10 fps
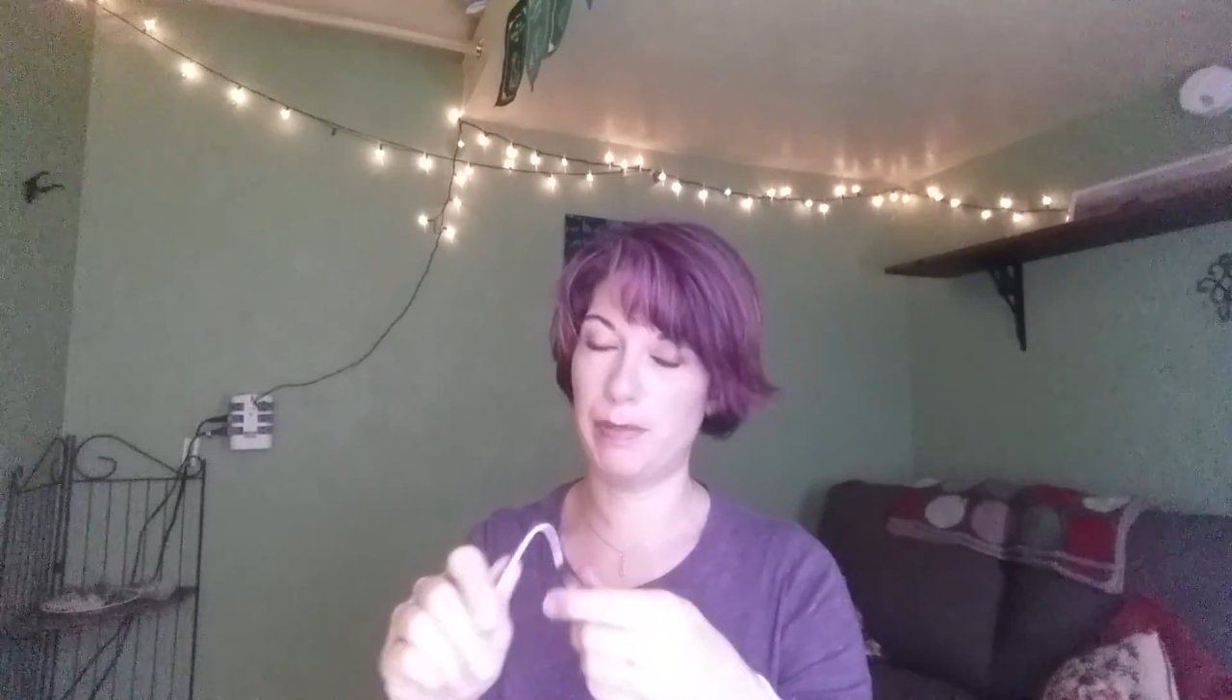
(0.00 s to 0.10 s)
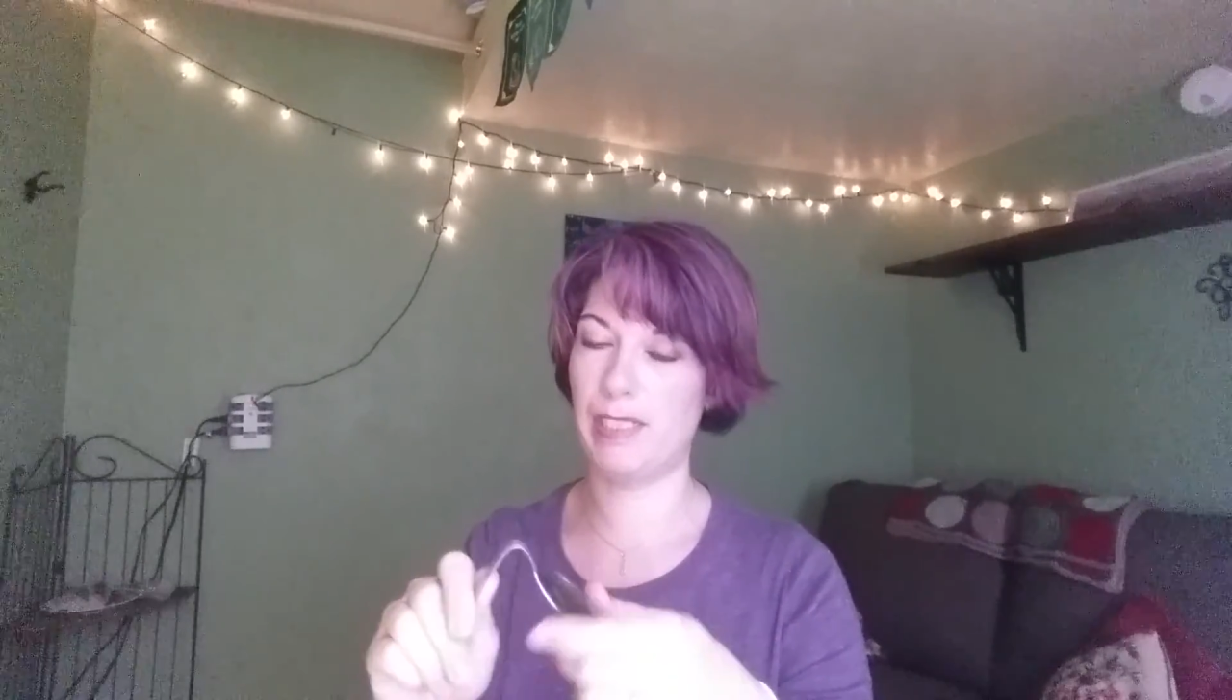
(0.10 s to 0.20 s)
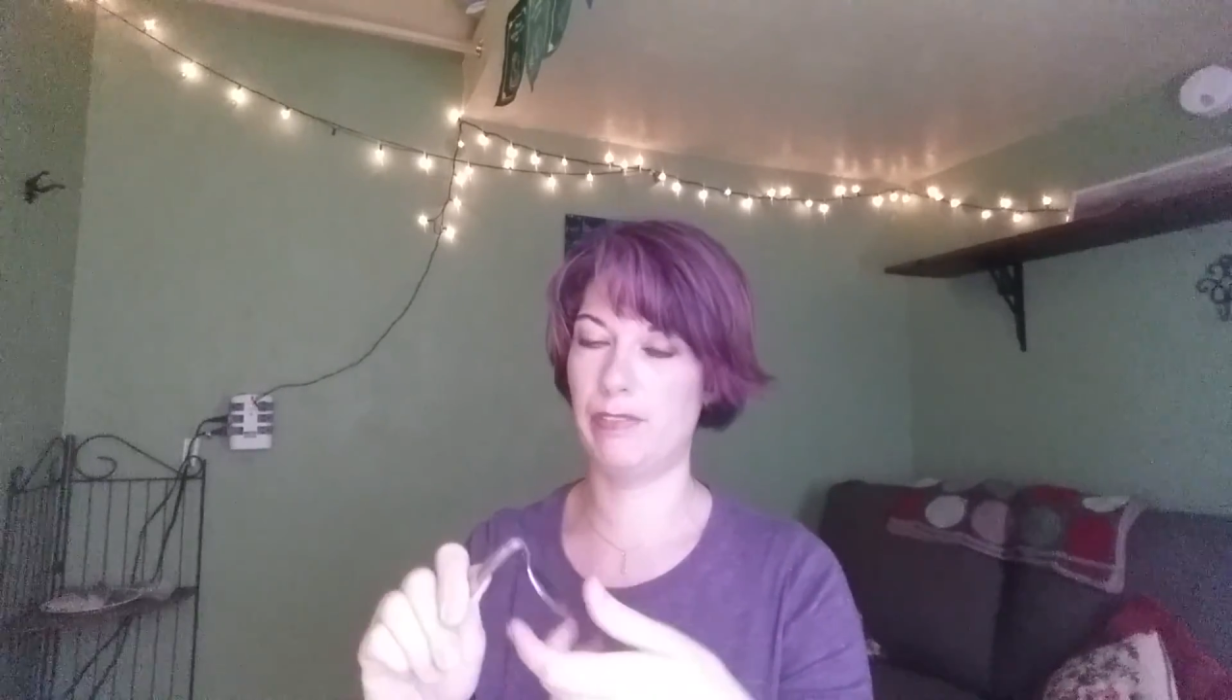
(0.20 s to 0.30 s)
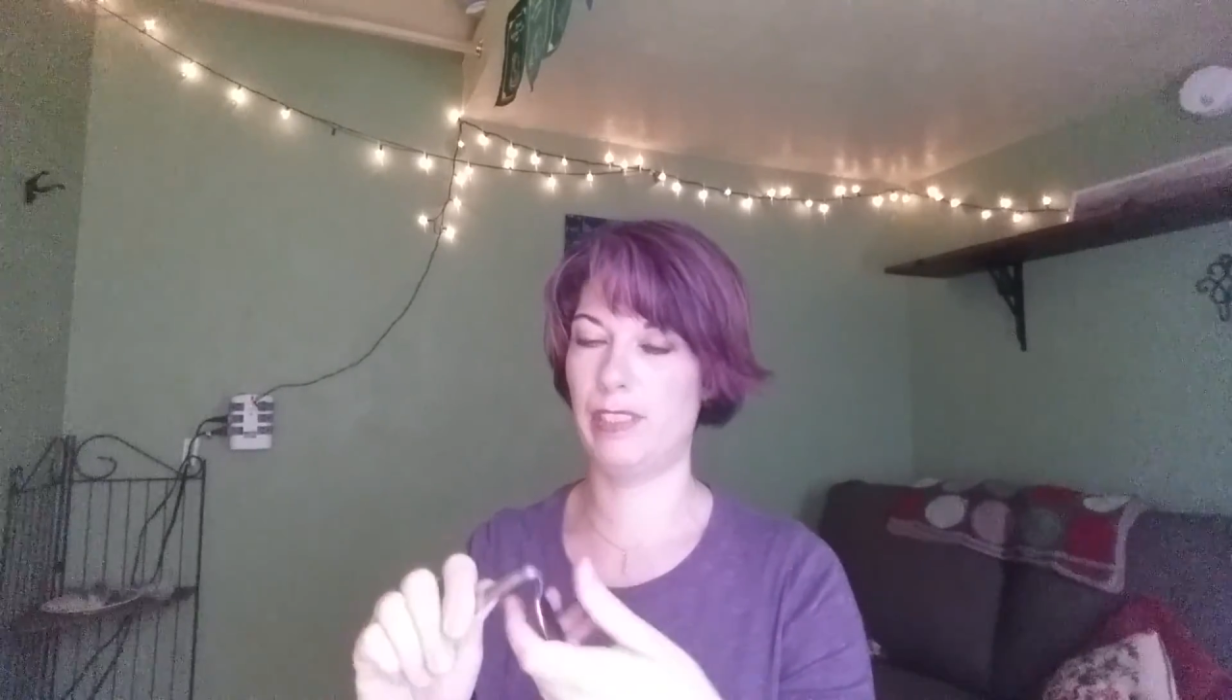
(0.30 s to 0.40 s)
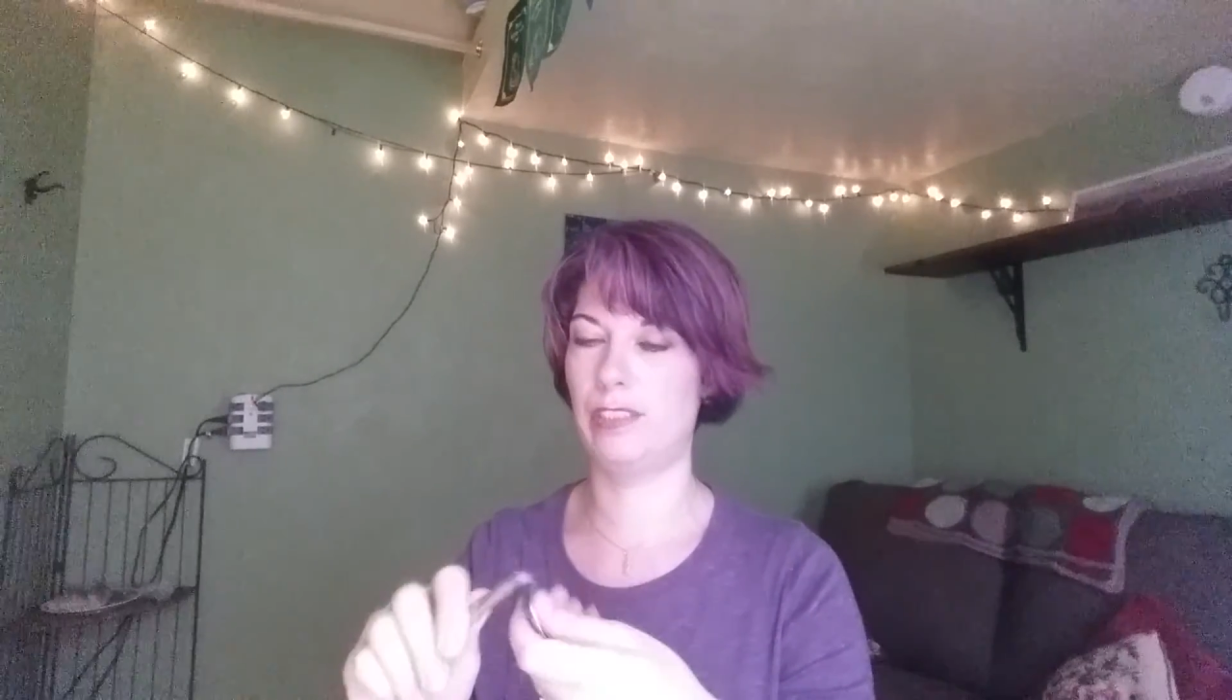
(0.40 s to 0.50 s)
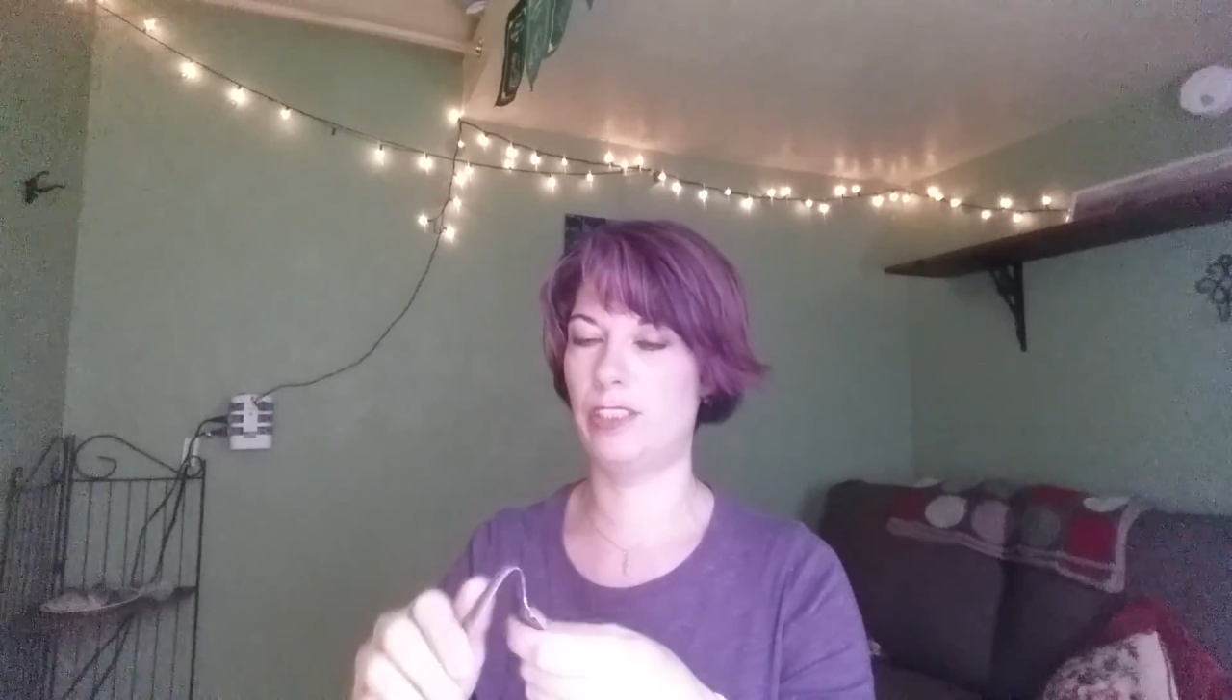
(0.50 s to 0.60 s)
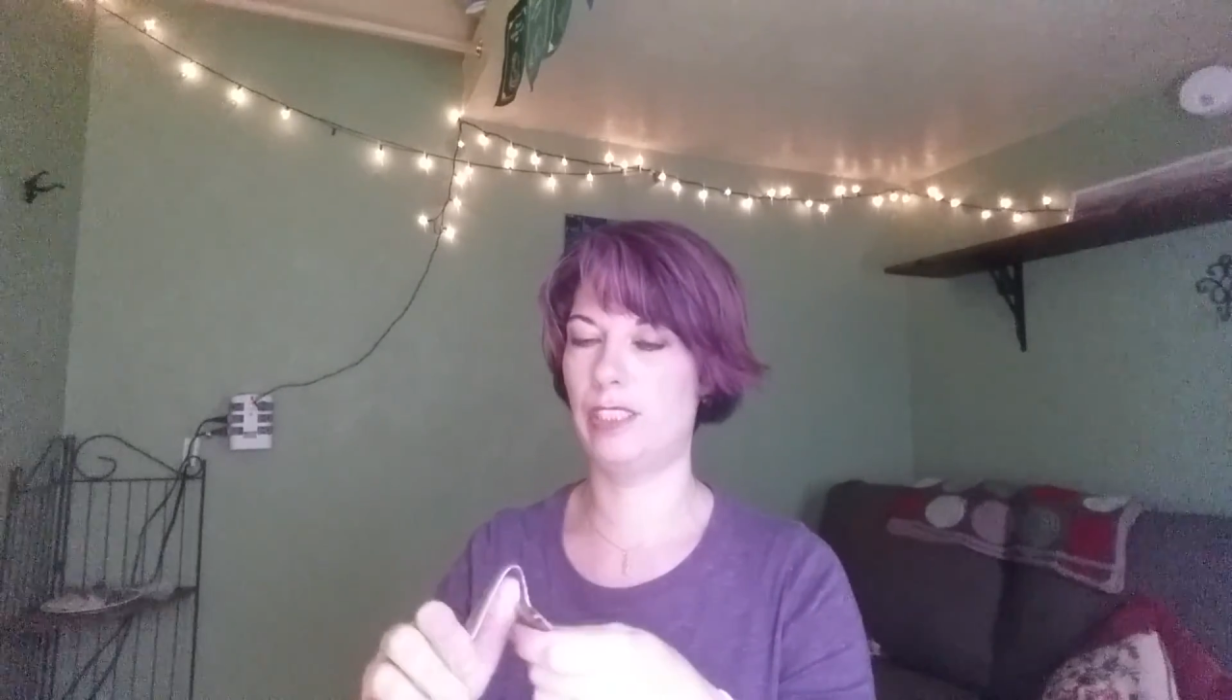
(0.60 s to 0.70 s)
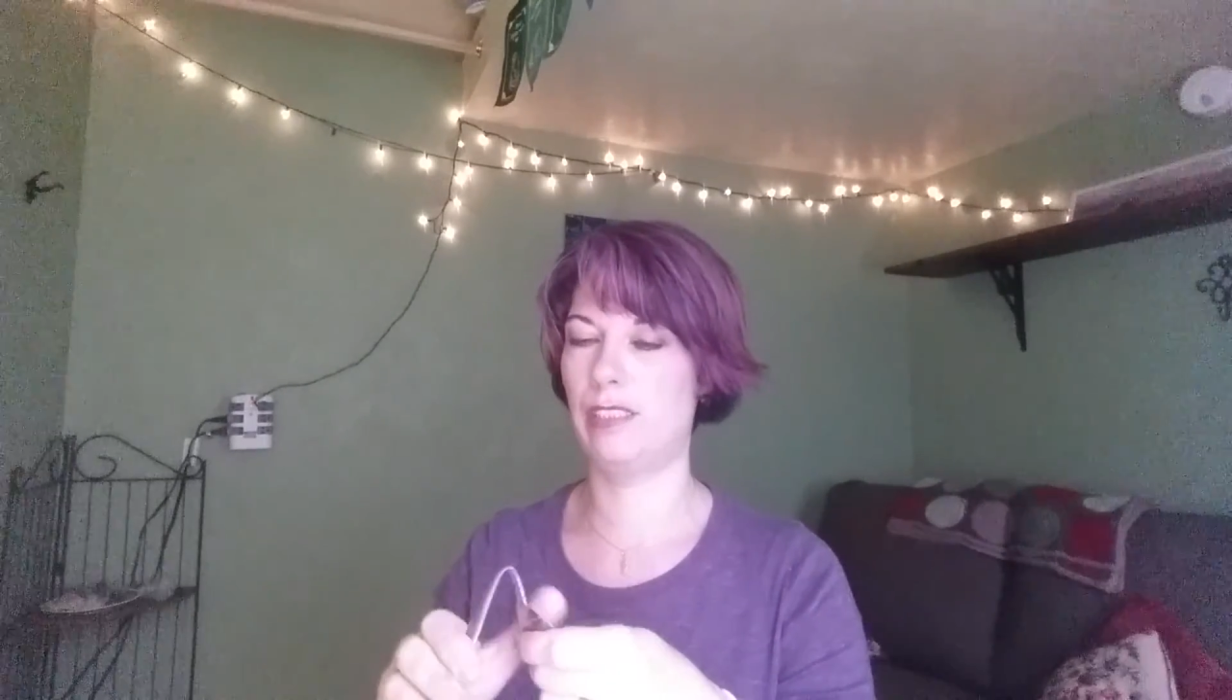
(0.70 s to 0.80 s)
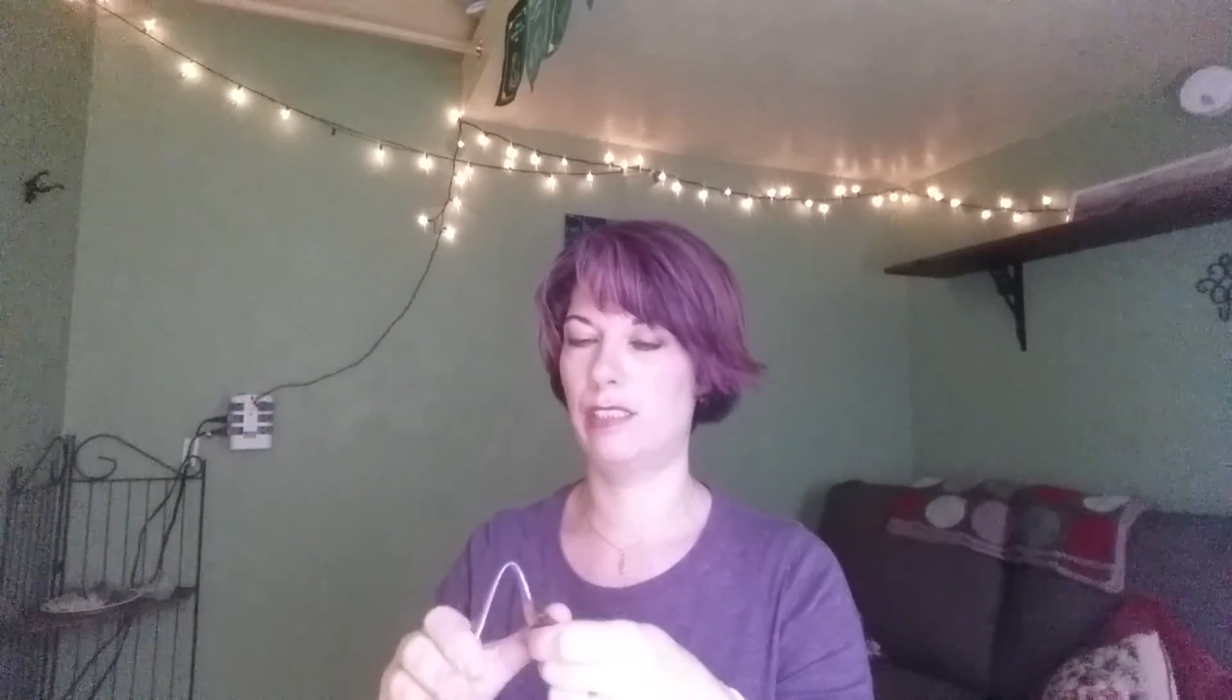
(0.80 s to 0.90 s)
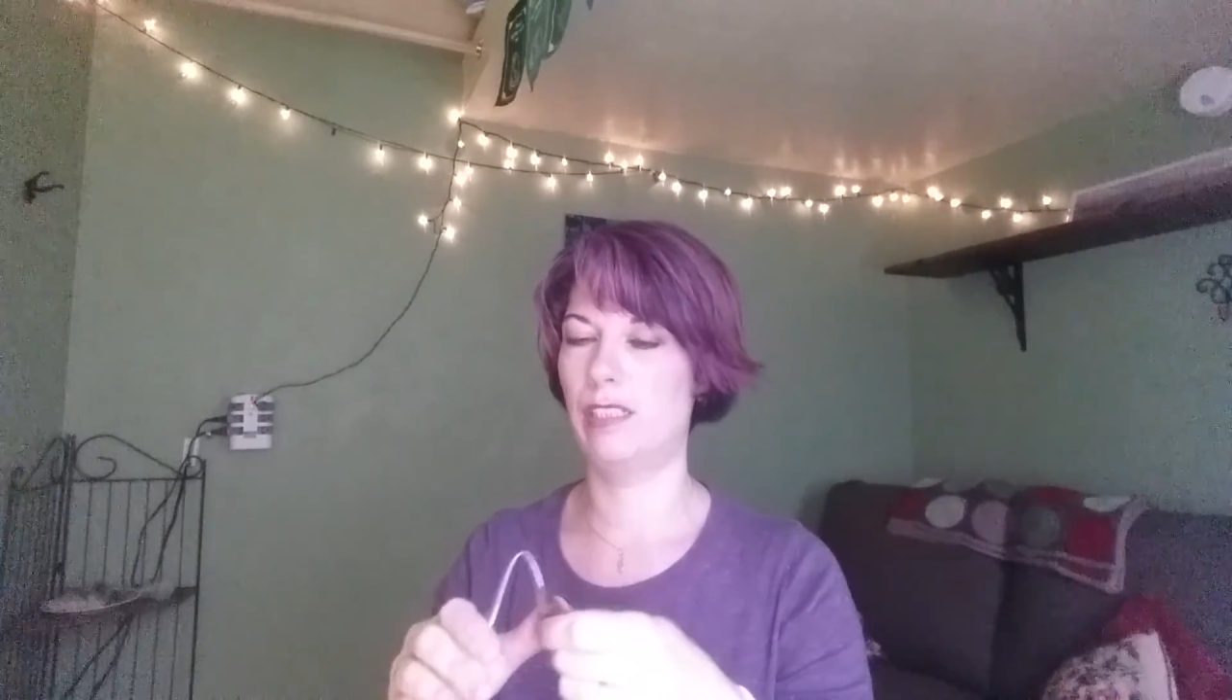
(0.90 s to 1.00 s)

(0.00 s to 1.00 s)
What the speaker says: made of energy.